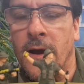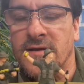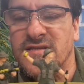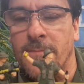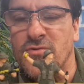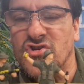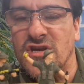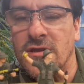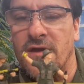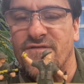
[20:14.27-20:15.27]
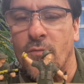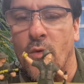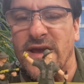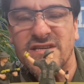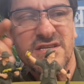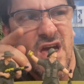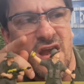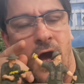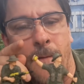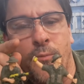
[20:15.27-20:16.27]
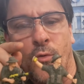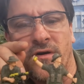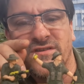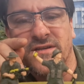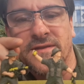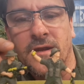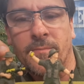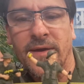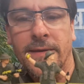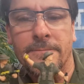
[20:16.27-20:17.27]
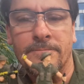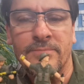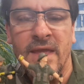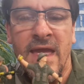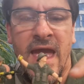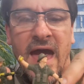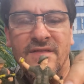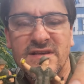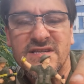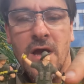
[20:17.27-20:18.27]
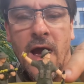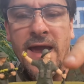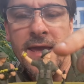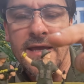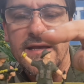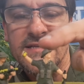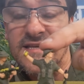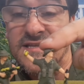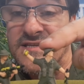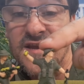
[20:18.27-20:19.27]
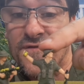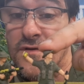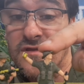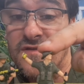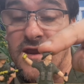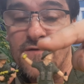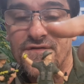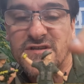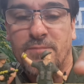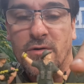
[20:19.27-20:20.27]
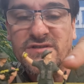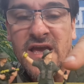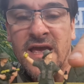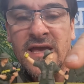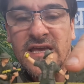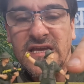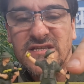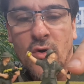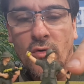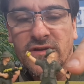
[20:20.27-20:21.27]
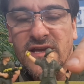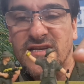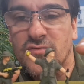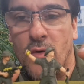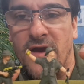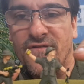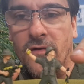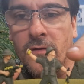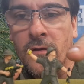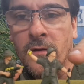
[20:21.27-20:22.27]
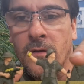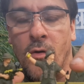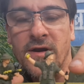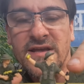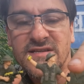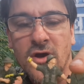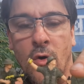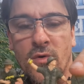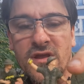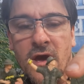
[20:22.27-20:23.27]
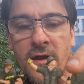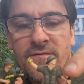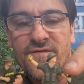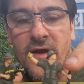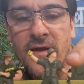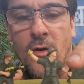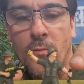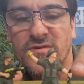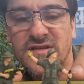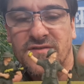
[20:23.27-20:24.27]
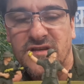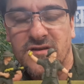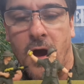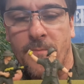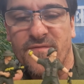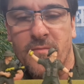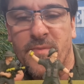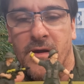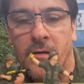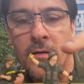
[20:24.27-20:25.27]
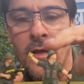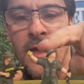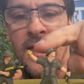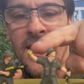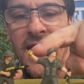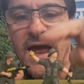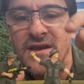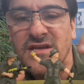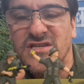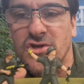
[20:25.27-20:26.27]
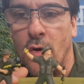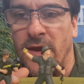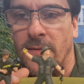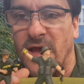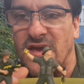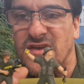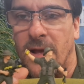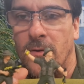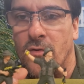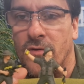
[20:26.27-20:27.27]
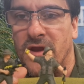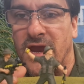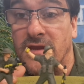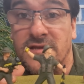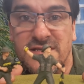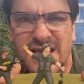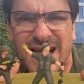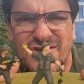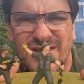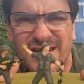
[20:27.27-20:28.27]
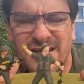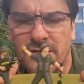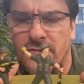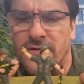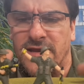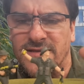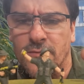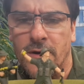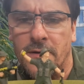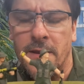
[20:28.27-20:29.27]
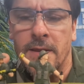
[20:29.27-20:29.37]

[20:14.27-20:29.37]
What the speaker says: submachine gun from waist, kind of upwards a little bit. And this guy it's different than the Airfix pose. He's holding his rifle or his Owen gun almost at the top of the barrel, and he's throwing like a yellow grenade, because they actually had yellow grenades. Weird.